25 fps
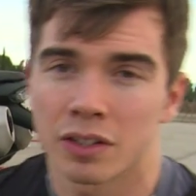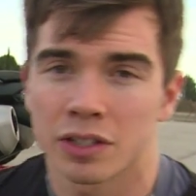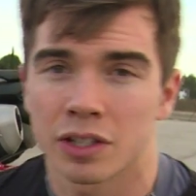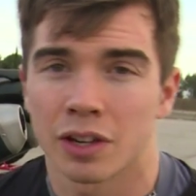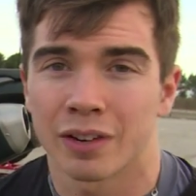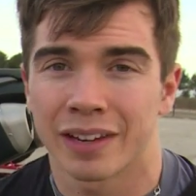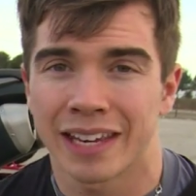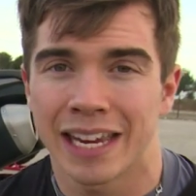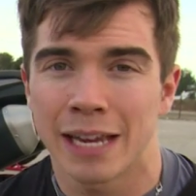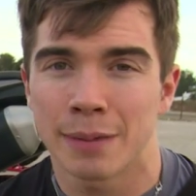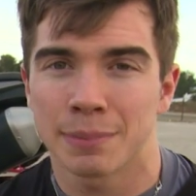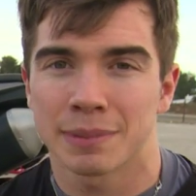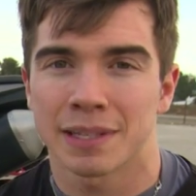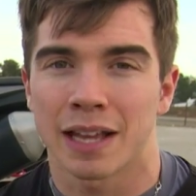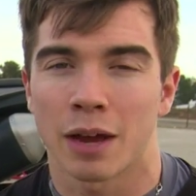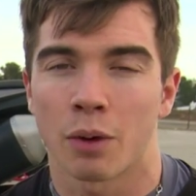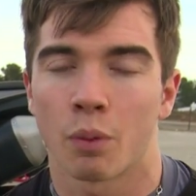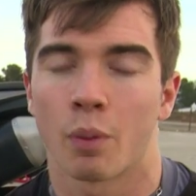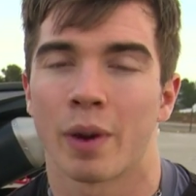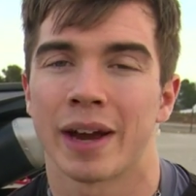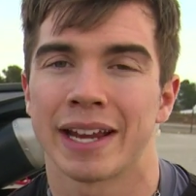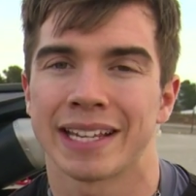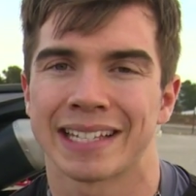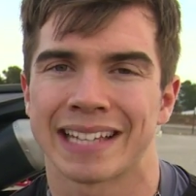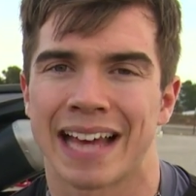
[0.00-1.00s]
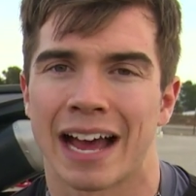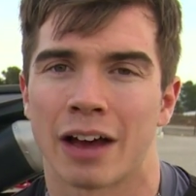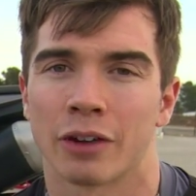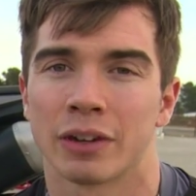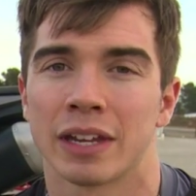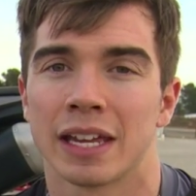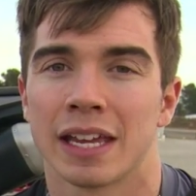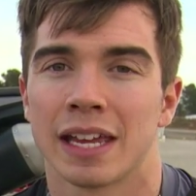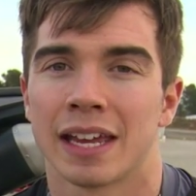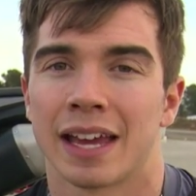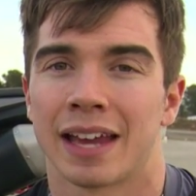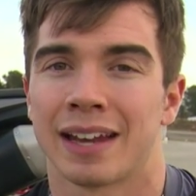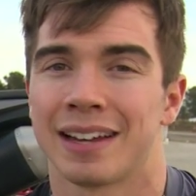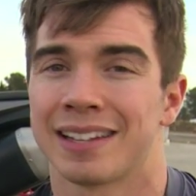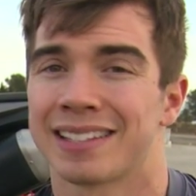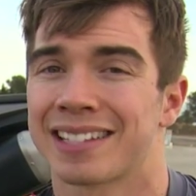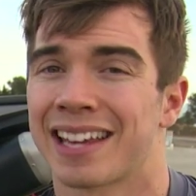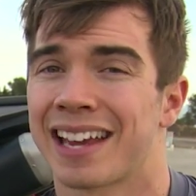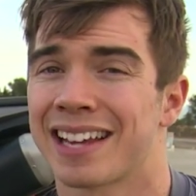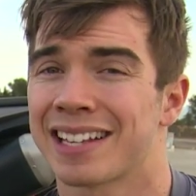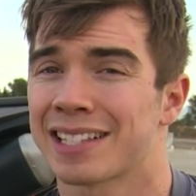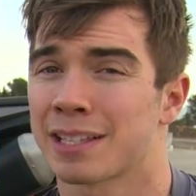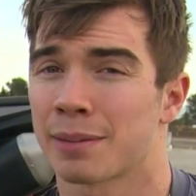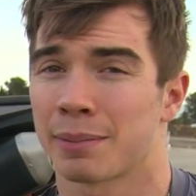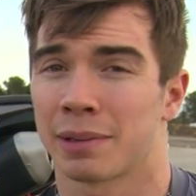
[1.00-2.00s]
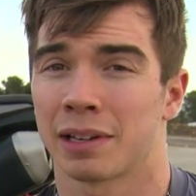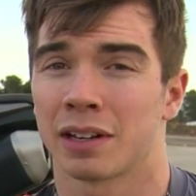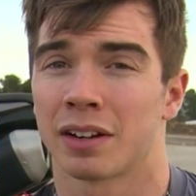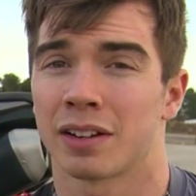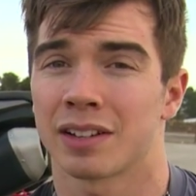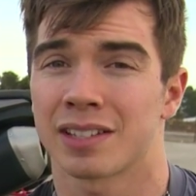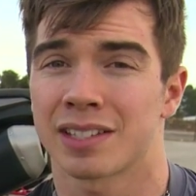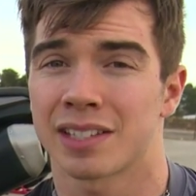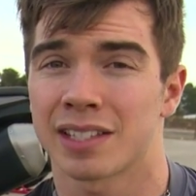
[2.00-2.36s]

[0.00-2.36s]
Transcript: so it keeps that weight down and it takes something like